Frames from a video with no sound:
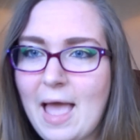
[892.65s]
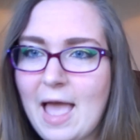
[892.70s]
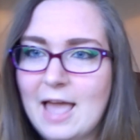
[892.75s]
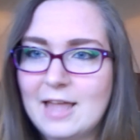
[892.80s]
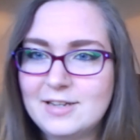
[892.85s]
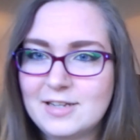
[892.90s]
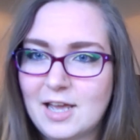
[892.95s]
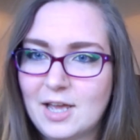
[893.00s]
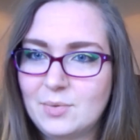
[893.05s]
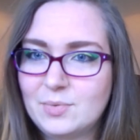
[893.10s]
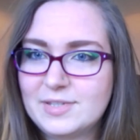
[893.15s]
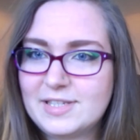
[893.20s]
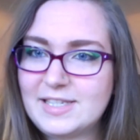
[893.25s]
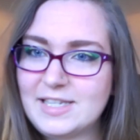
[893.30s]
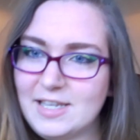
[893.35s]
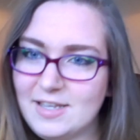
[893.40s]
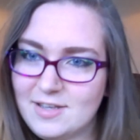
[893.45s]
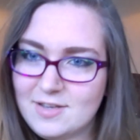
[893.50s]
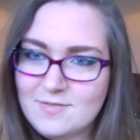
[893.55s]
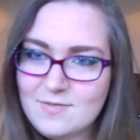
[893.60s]
and I will
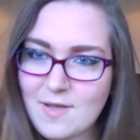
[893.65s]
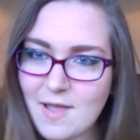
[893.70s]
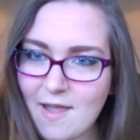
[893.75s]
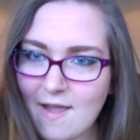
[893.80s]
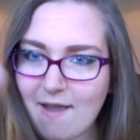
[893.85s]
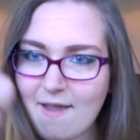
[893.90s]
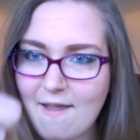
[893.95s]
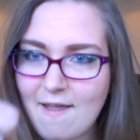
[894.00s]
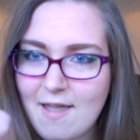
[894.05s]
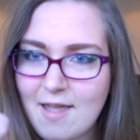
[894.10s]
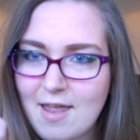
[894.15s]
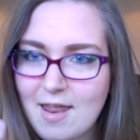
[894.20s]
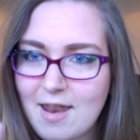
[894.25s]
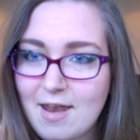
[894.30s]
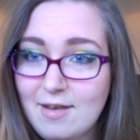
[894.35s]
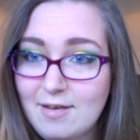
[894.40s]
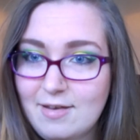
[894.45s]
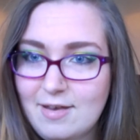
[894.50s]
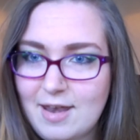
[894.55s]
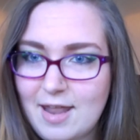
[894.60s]
see you
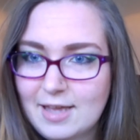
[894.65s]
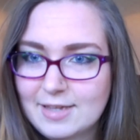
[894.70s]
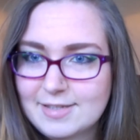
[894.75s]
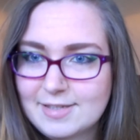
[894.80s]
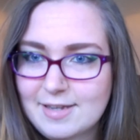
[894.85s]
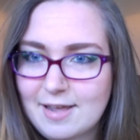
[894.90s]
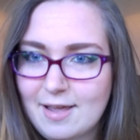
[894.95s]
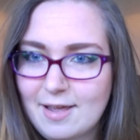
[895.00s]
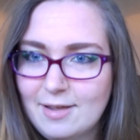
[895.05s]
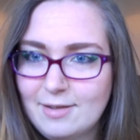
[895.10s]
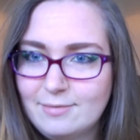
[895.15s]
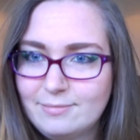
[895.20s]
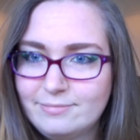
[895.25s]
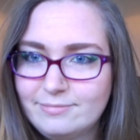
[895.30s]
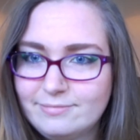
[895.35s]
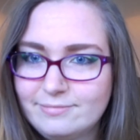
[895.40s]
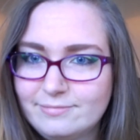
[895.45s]
next time.